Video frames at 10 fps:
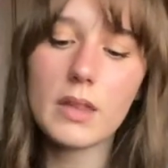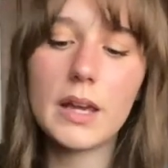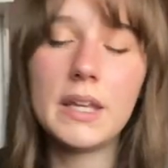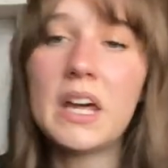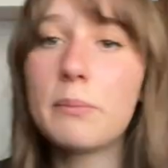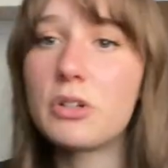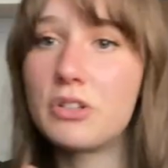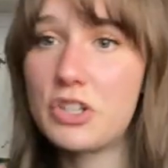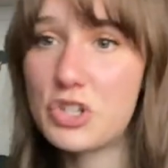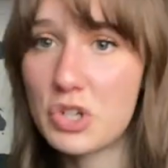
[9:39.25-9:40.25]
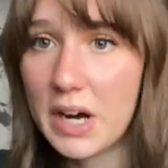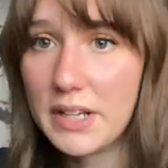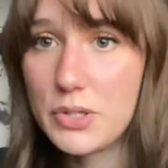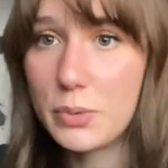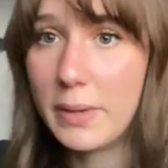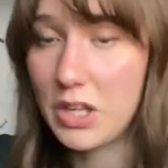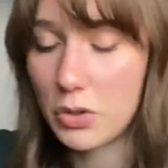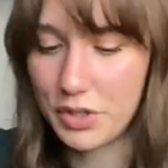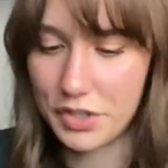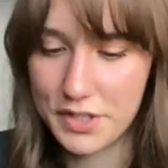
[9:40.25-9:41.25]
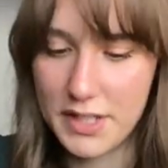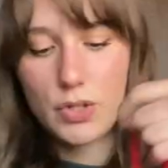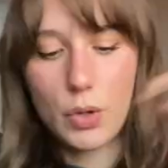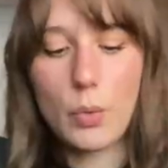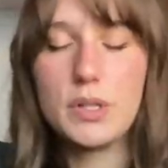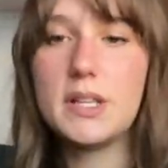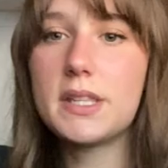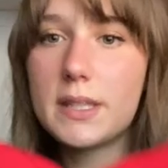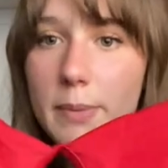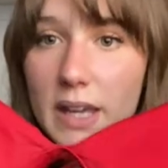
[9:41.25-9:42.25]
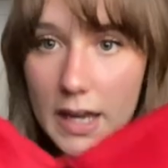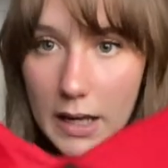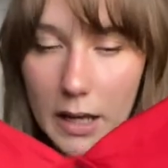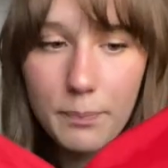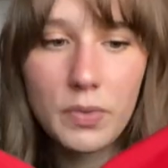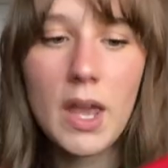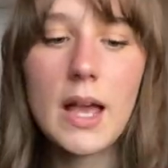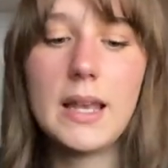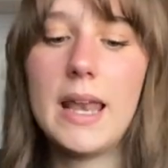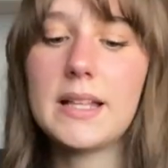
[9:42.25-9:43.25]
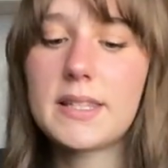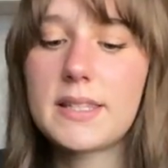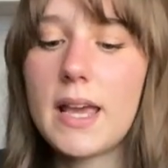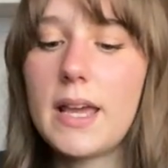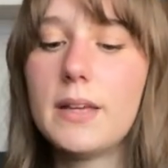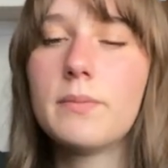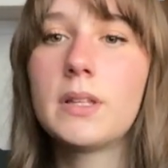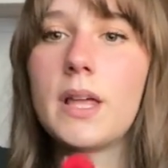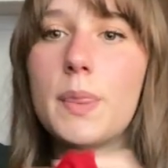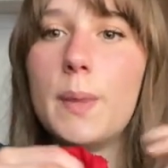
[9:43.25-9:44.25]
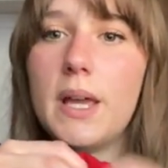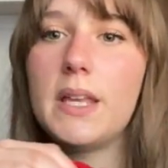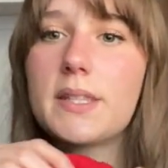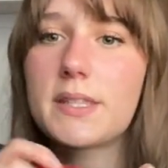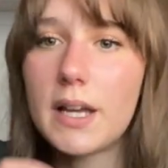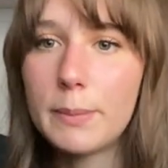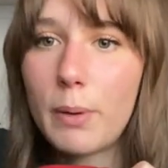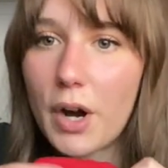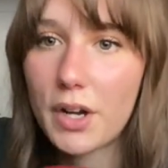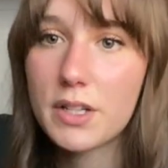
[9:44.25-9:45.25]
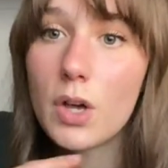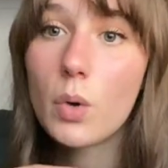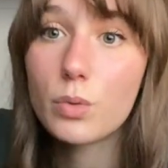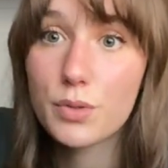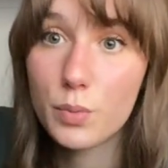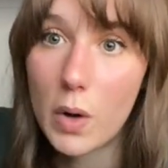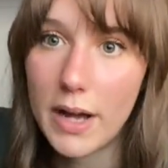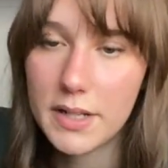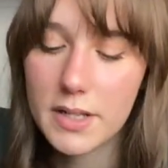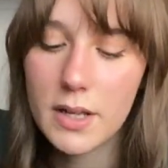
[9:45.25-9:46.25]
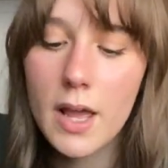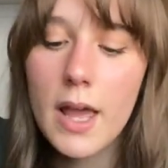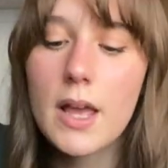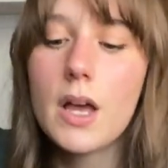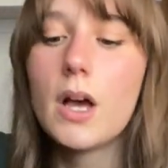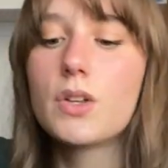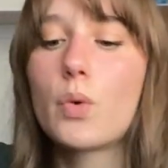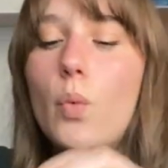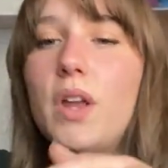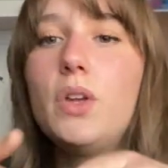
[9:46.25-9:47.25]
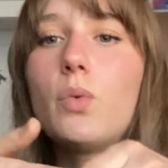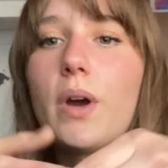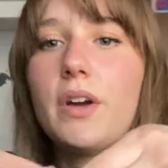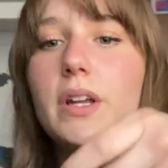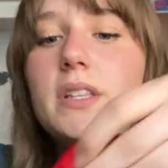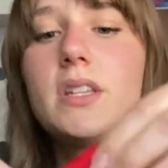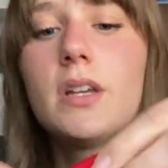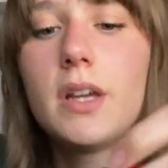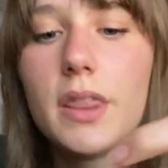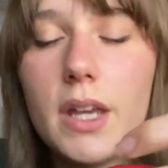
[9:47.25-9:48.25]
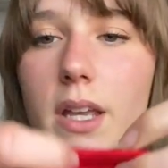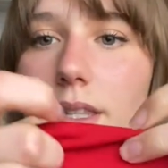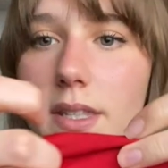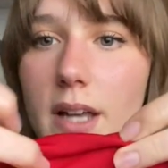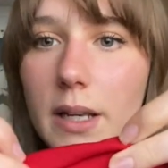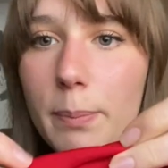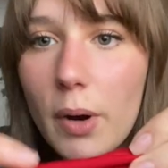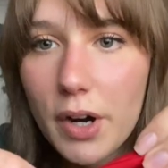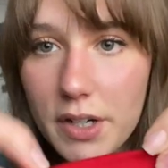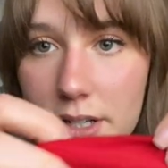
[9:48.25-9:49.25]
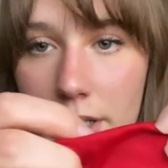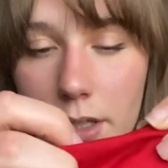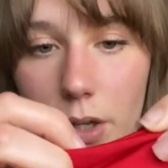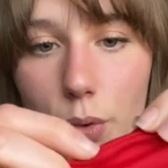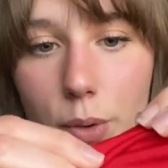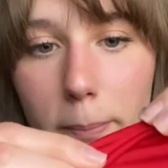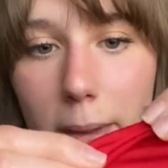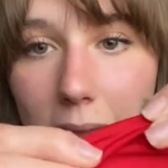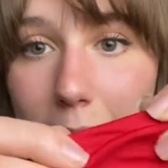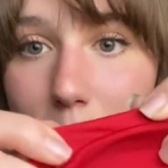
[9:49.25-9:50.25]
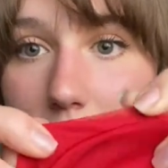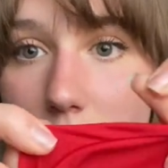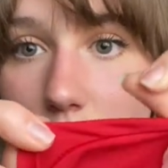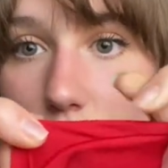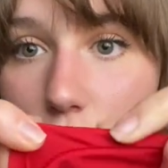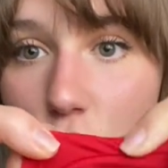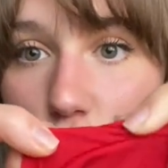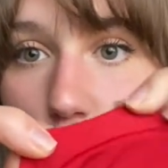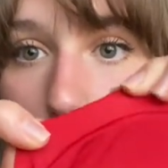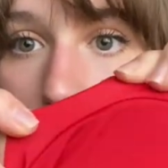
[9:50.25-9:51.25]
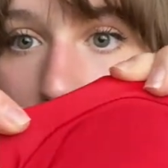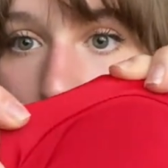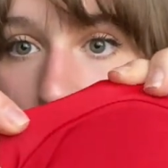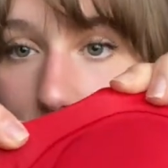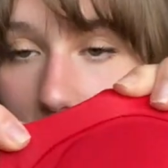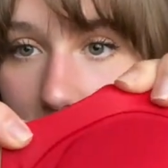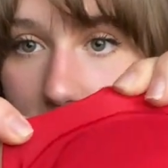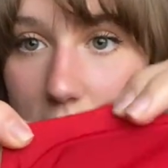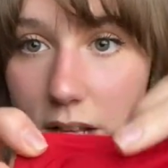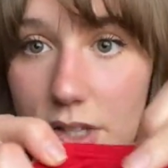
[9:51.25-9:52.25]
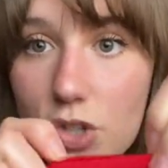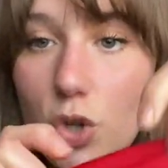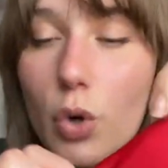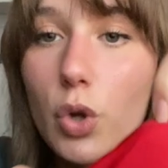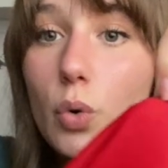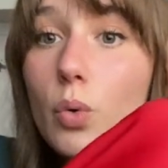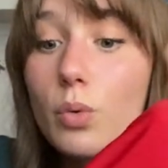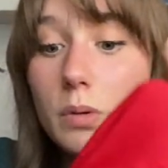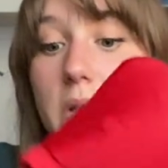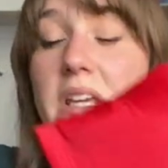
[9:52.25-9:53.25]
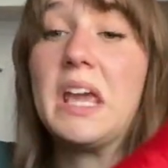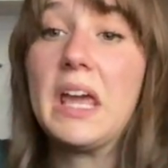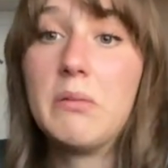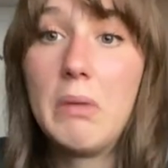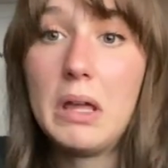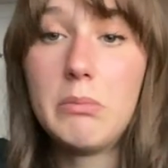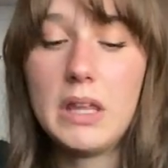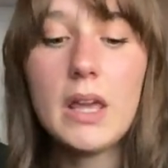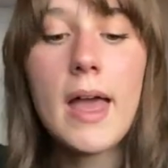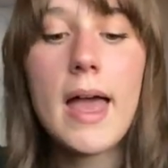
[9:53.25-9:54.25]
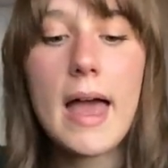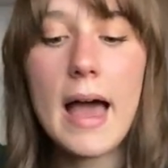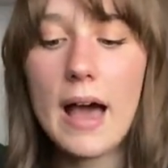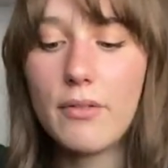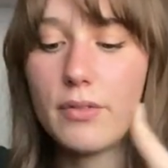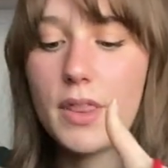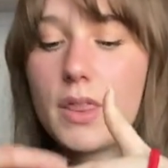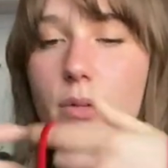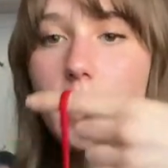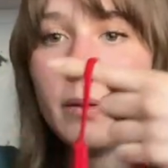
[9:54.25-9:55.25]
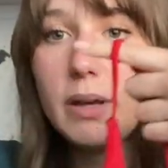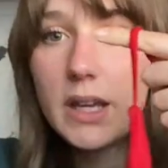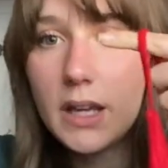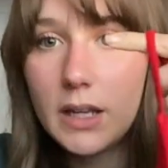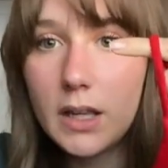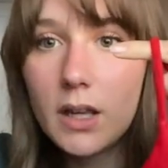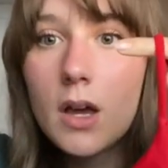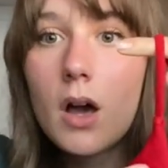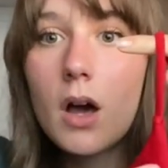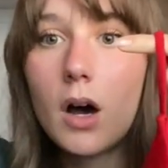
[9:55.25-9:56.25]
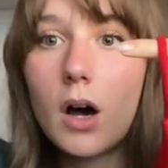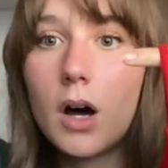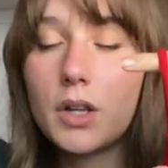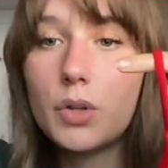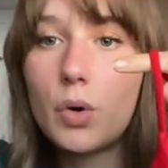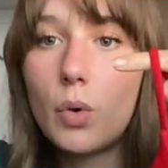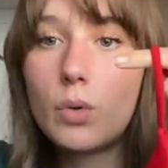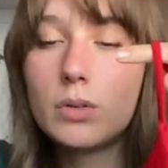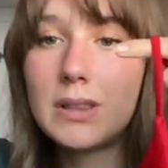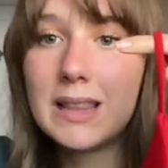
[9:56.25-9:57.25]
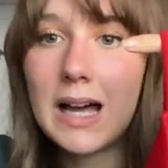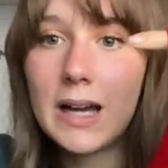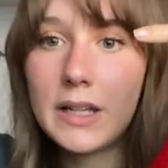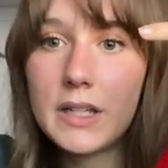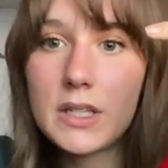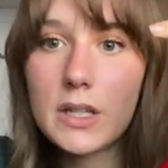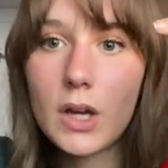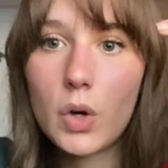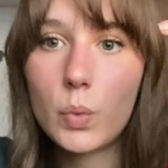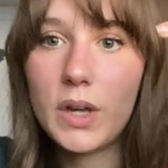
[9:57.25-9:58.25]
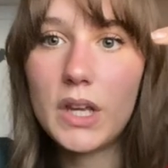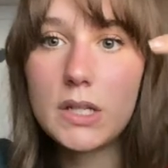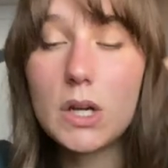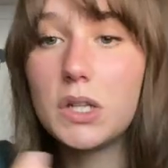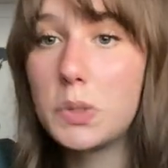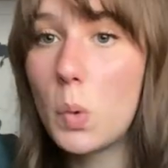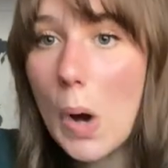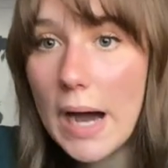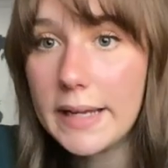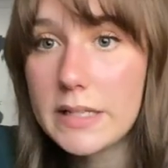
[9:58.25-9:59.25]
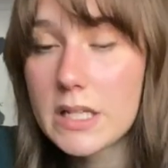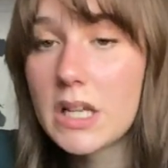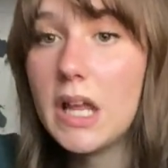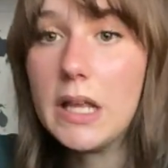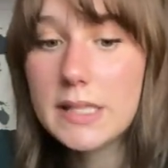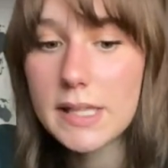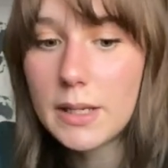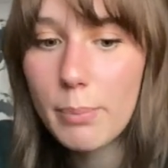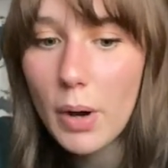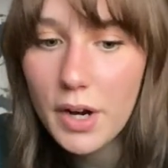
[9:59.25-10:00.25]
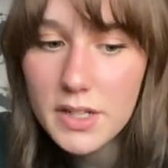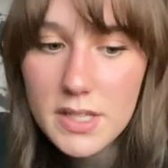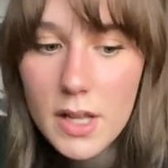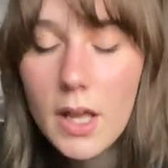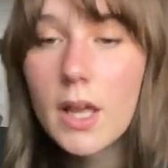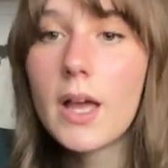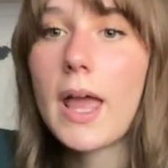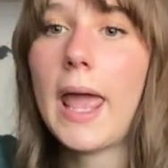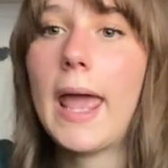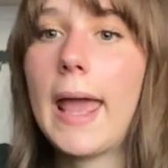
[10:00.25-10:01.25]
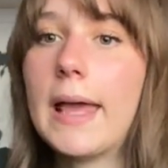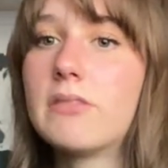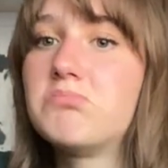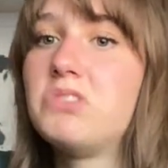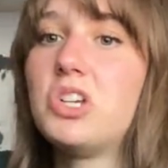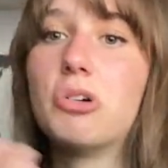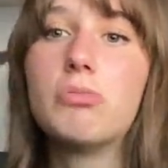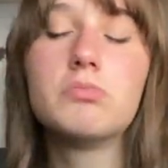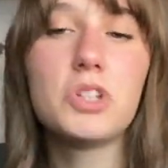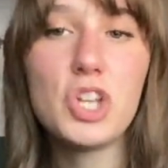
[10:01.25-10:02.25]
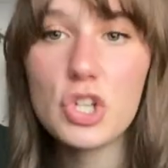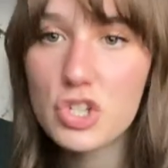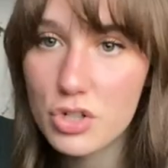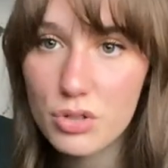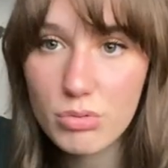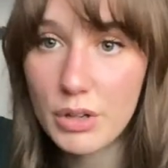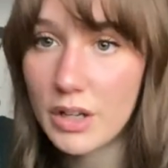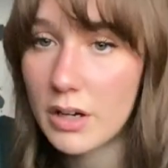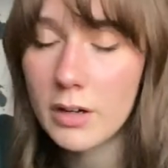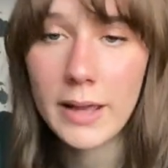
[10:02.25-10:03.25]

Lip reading: and I'm gonna try to make you understand. So this is the bikini. Let's say the inside part was white. When you wear it, the inside part could maybe show off like this, so you can maybe have the red bikini, you know, lined with the white inside part. And, you know, you just wanna,